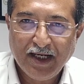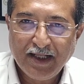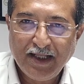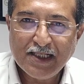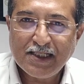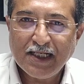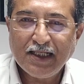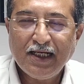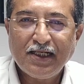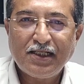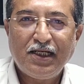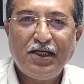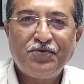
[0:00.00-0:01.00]
They say
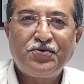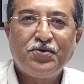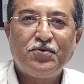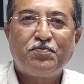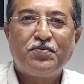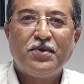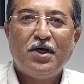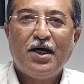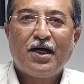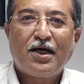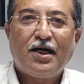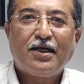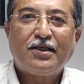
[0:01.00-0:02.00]
that if you
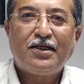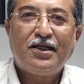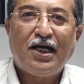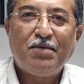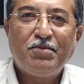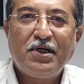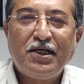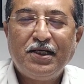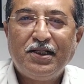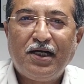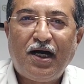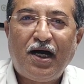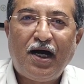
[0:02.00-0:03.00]
cut the diamond in
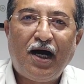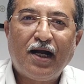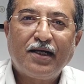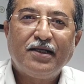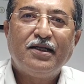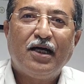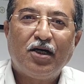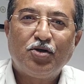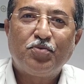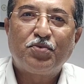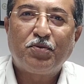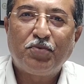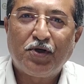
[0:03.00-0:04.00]
a heart and arrow
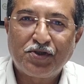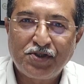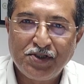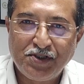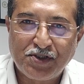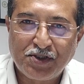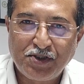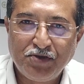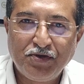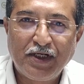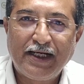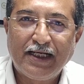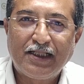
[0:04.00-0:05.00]
proportions, you
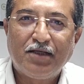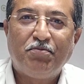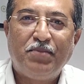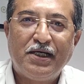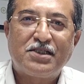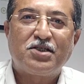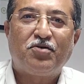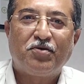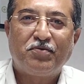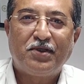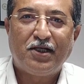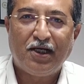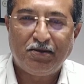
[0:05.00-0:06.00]
will get the best out
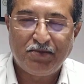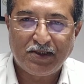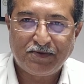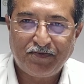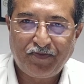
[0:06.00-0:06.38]
of the diamond.